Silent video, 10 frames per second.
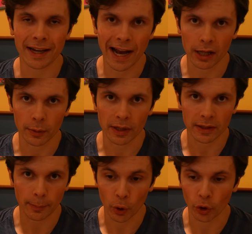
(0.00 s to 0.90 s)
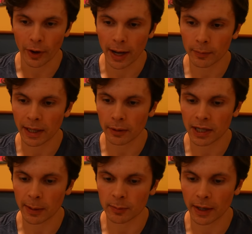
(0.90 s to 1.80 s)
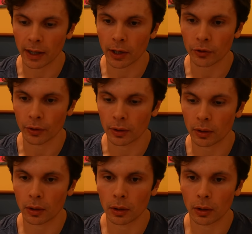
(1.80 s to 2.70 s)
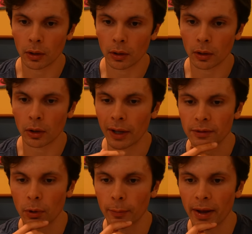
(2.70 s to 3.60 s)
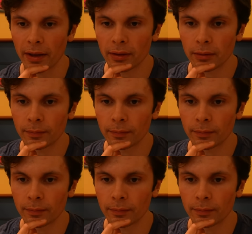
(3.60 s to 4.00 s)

calories per gram, now times by 100. No, that's wrong math.